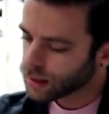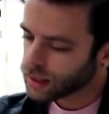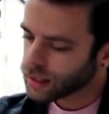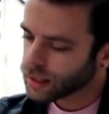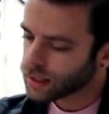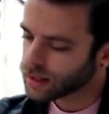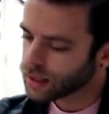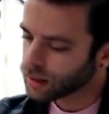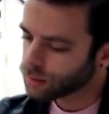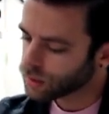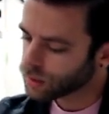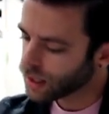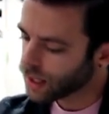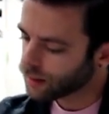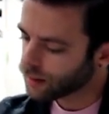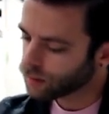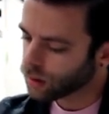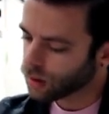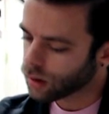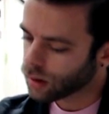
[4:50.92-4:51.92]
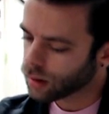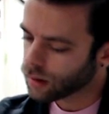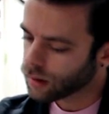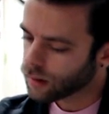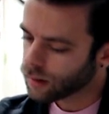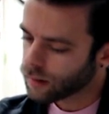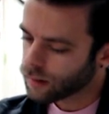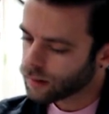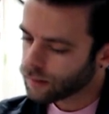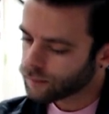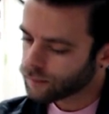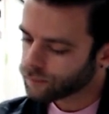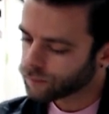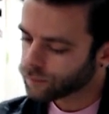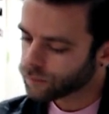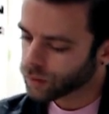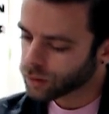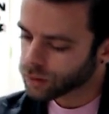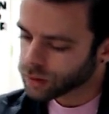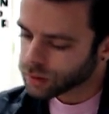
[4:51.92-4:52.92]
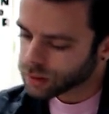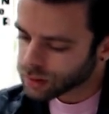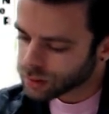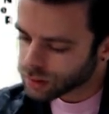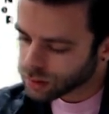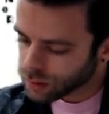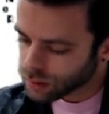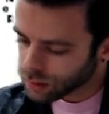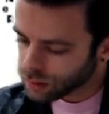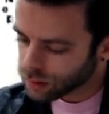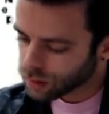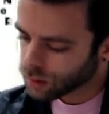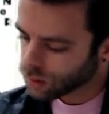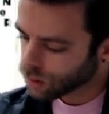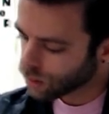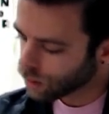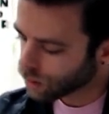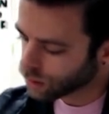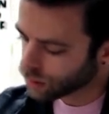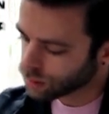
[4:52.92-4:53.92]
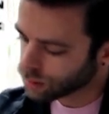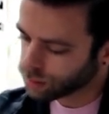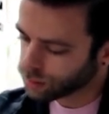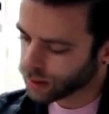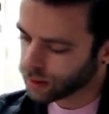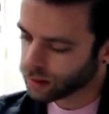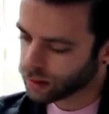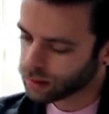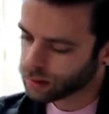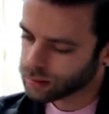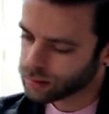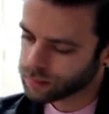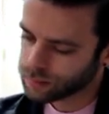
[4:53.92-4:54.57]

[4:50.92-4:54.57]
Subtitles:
and then we have our first ordered pair,